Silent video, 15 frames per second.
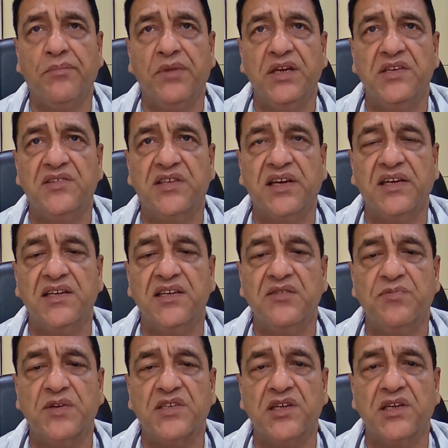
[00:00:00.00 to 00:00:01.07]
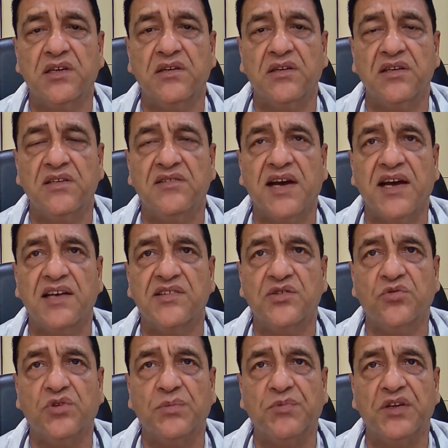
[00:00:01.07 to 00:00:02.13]
have made a sentence. Patient is
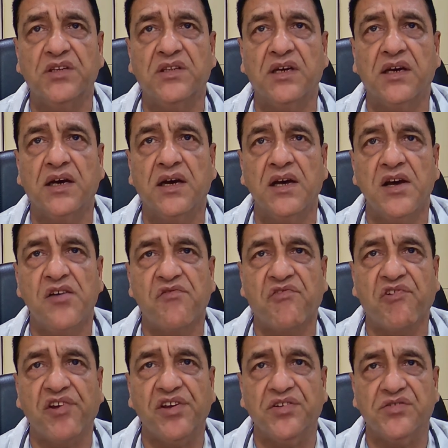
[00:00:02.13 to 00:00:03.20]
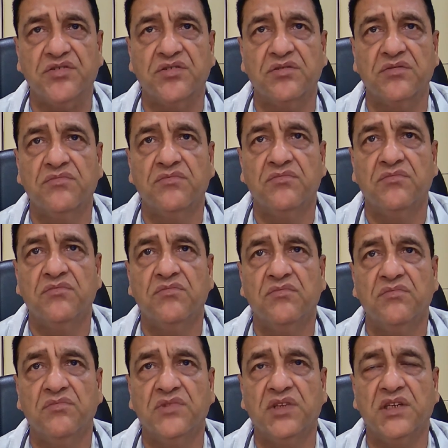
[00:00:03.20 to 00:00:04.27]
asked to repeat the phrase
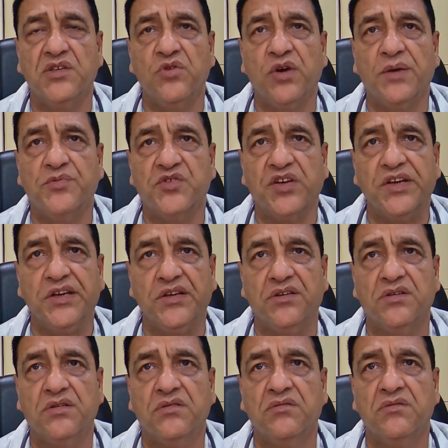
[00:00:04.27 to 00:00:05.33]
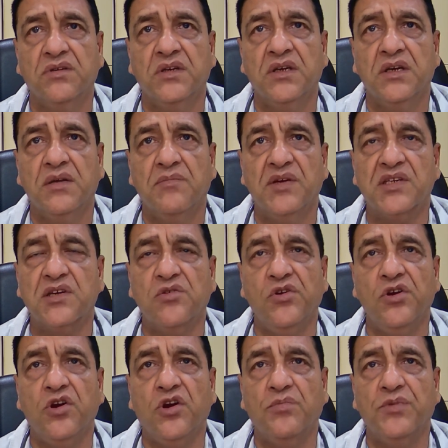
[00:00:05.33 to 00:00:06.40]
that you have said. Patient
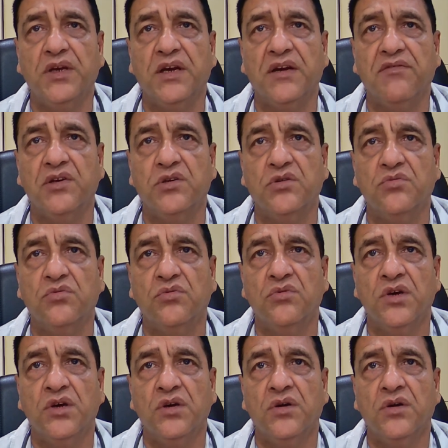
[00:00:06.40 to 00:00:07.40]
will not be able to